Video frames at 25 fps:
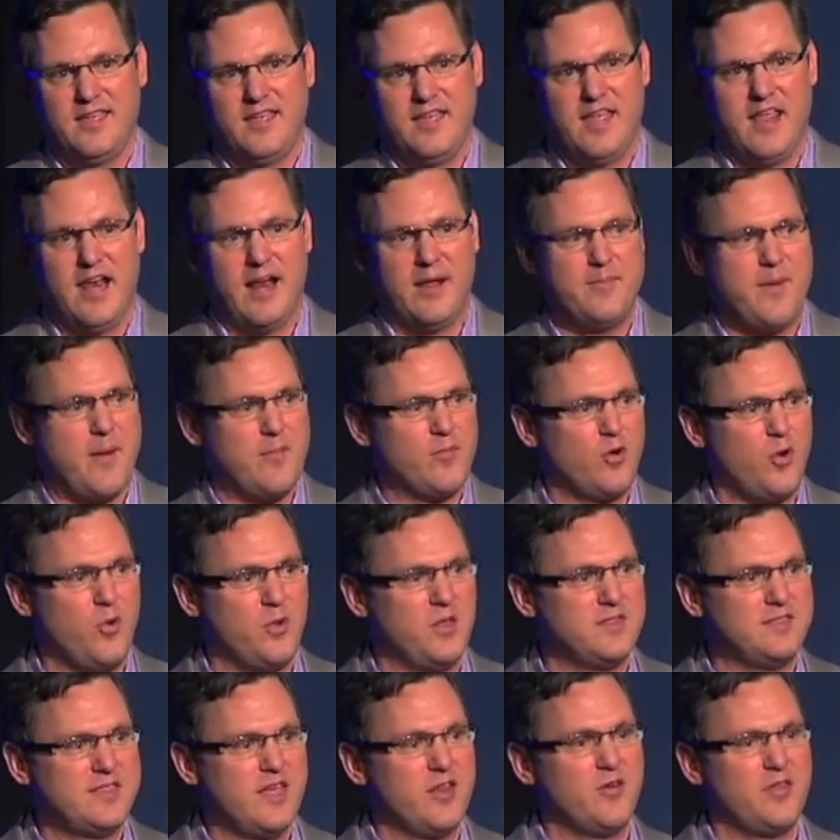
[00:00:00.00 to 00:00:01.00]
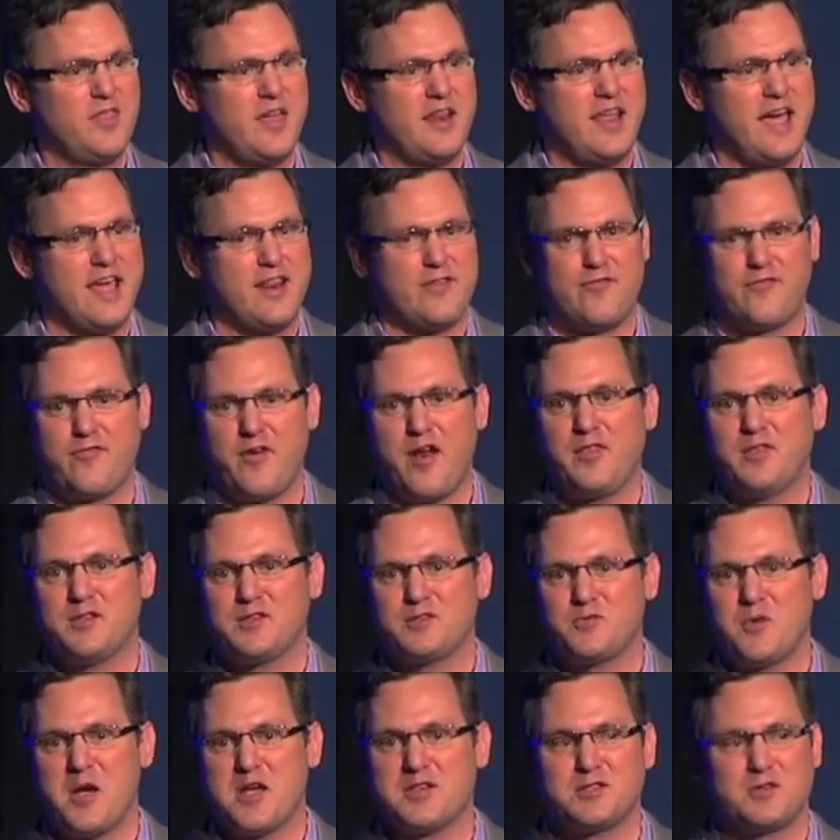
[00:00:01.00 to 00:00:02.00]
And I remember going to dinner that night at
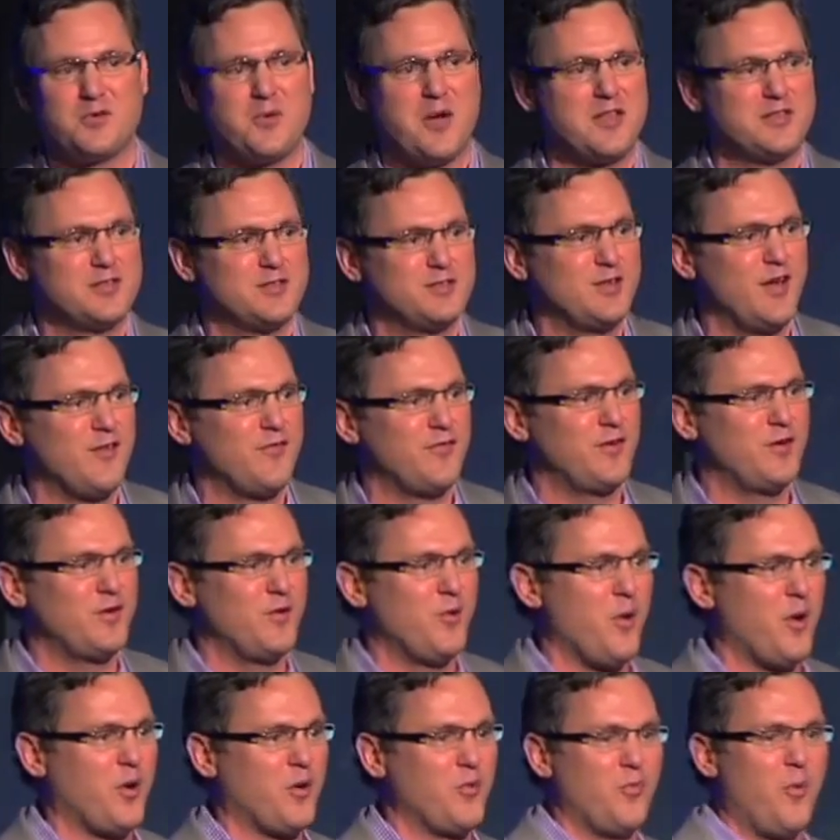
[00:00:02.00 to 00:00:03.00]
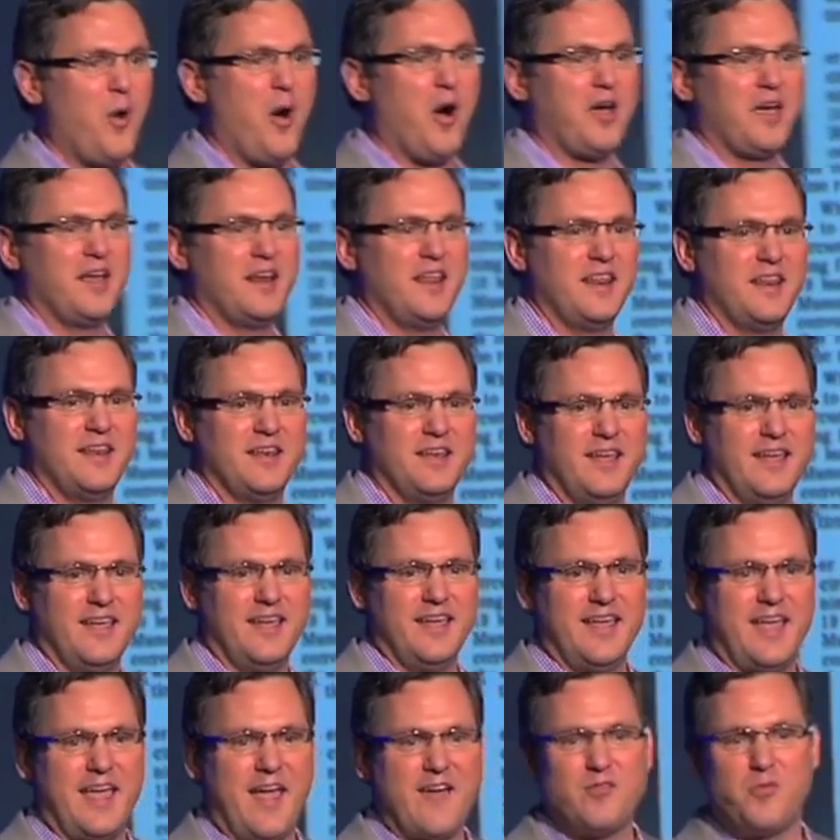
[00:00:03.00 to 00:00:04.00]
Friendly's restaurant in Suffern, New York, and walking in, and
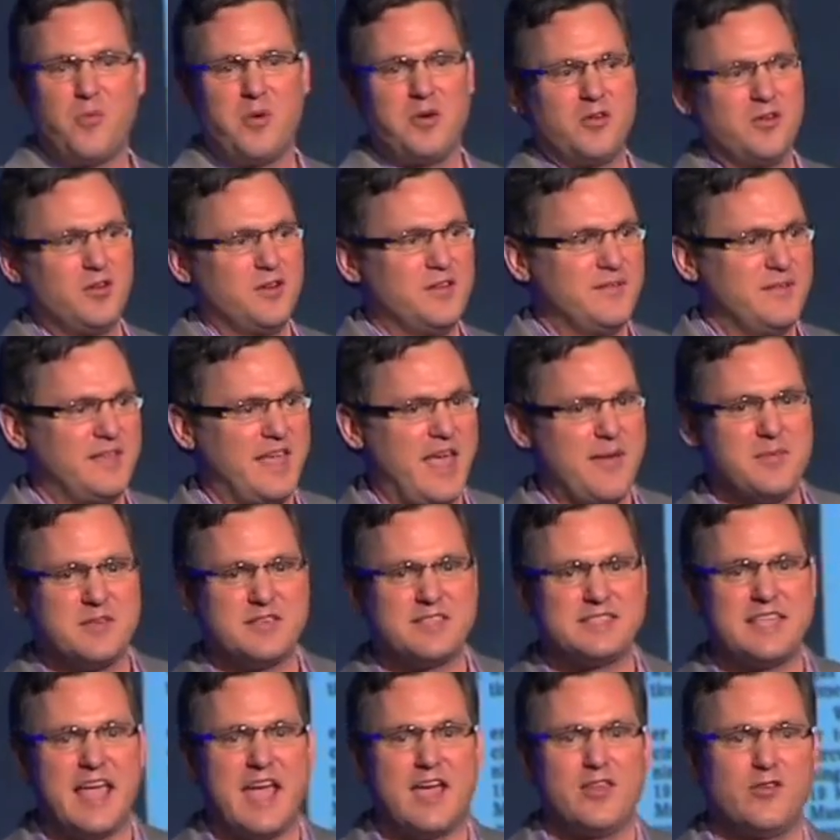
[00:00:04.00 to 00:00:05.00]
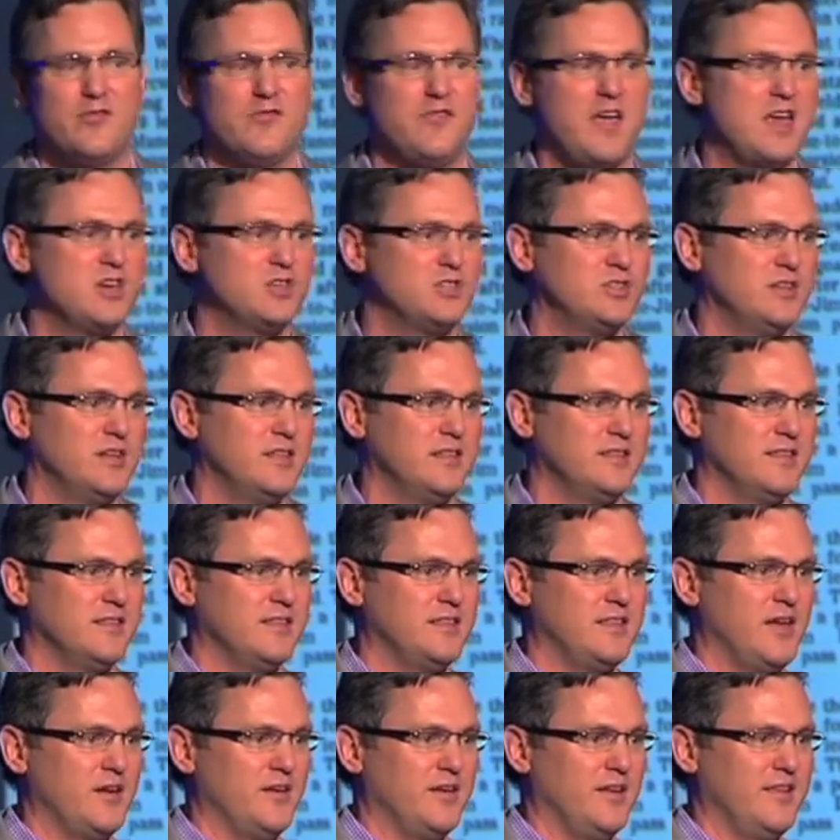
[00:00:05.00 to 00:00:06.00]
everyone gave me a standing ovation
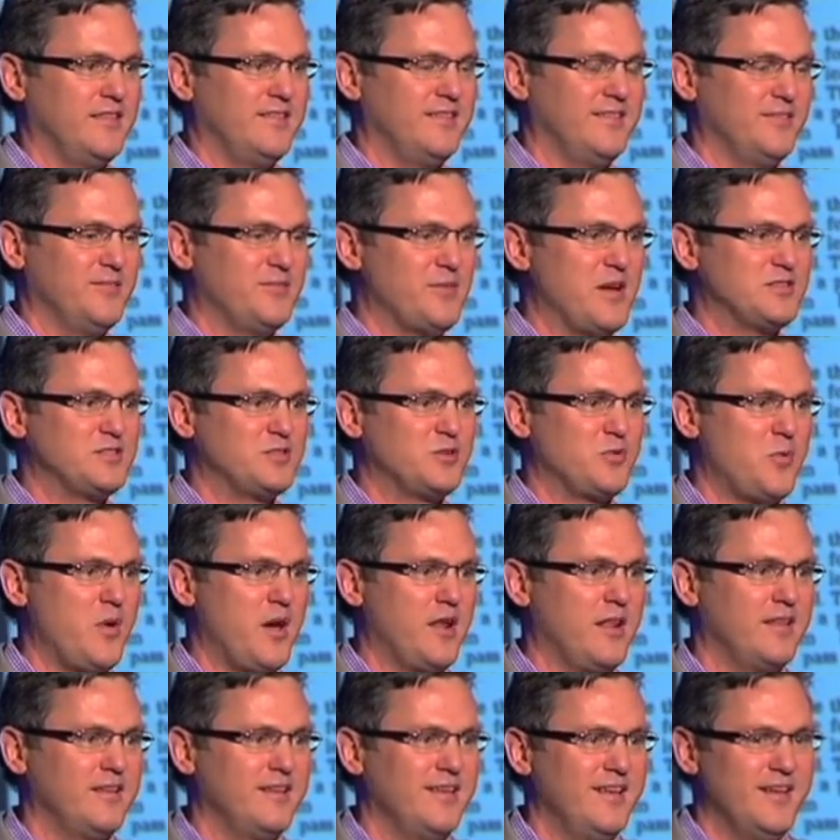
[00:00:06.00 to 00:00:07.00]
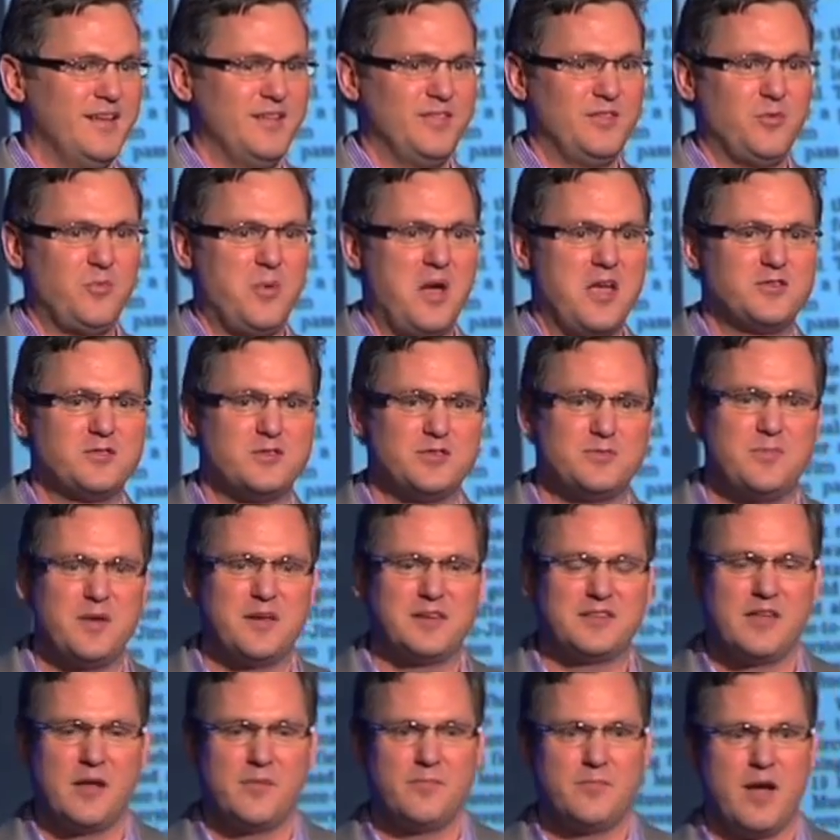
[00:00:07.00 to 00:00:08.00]
at the restaurant, and the waitress
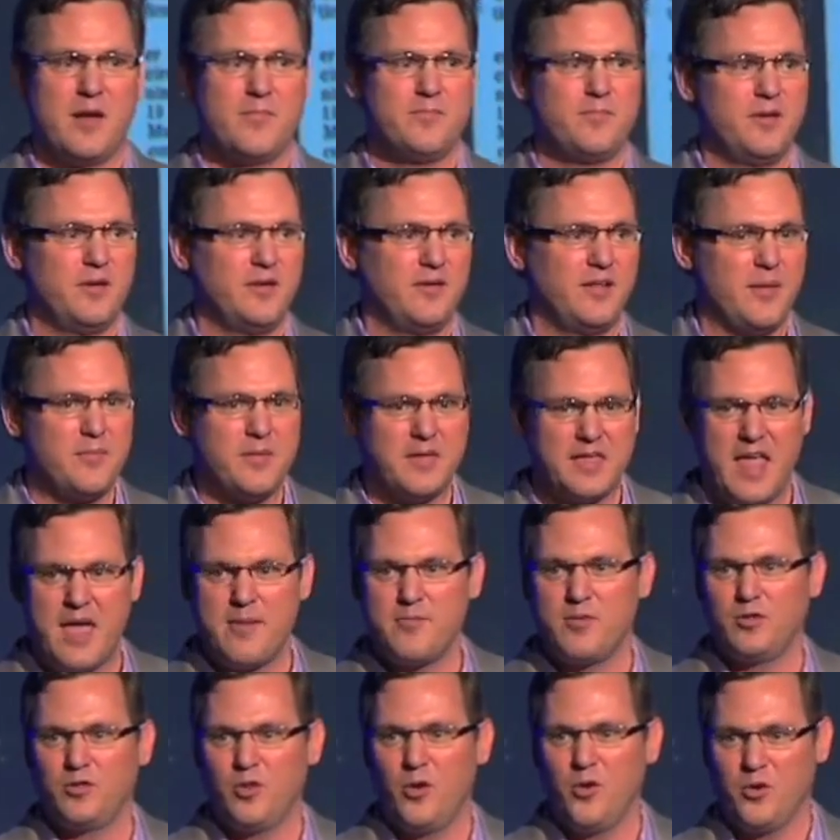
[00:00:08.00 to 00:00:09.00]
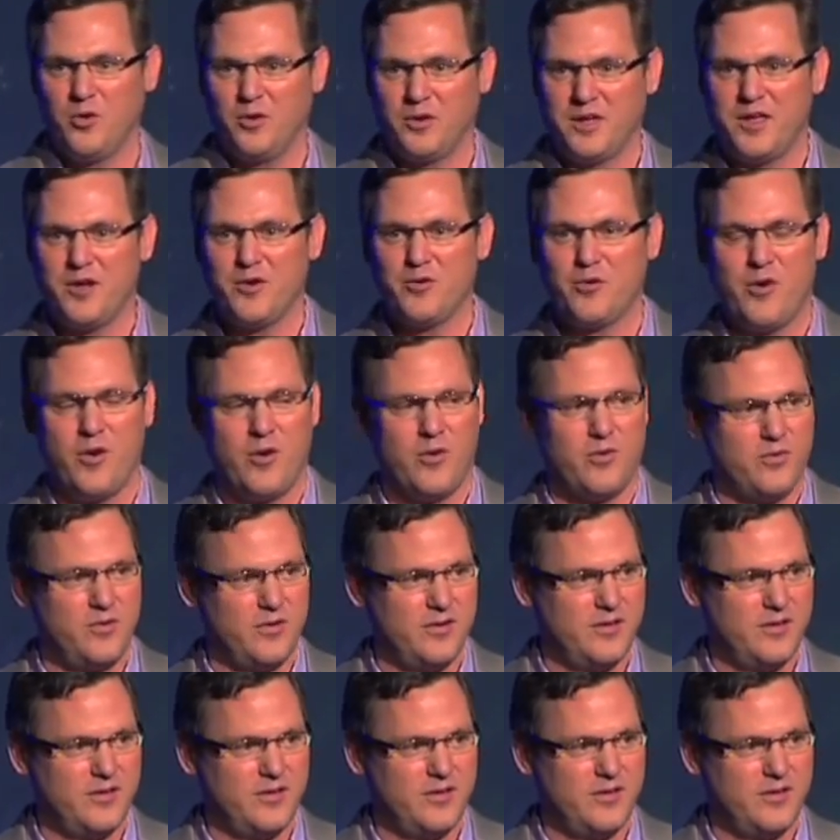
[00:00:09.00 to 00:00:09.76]
picked up my bill. I became a local hero.